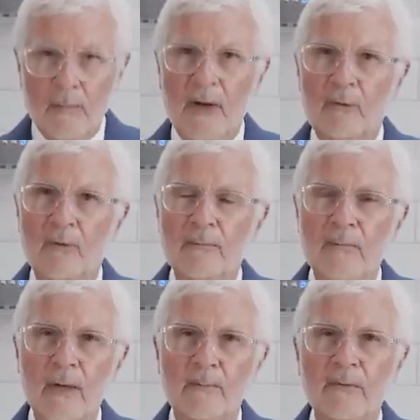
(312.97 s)
But
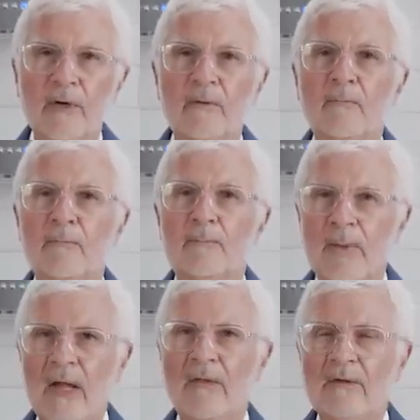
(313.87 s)
remember,
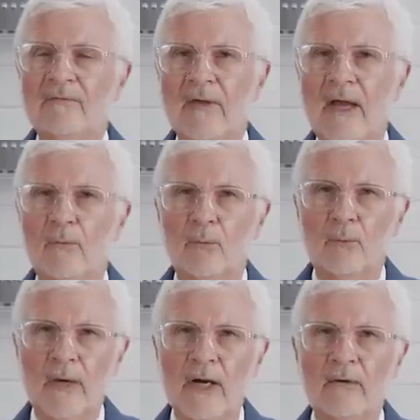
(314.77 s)
belly fat
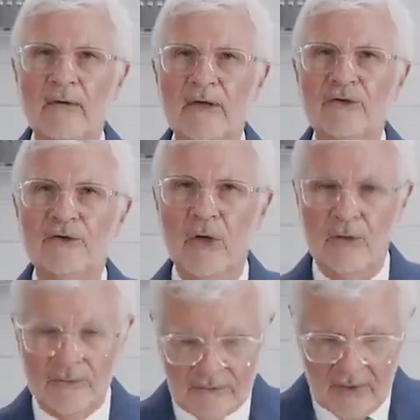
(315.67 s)
rarely
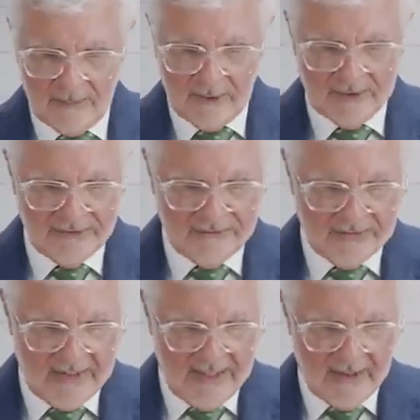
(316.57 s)
shows up on a
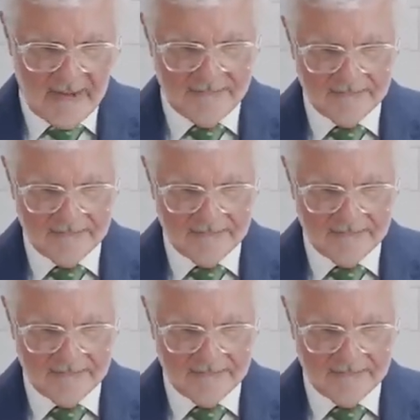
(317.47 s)
scale.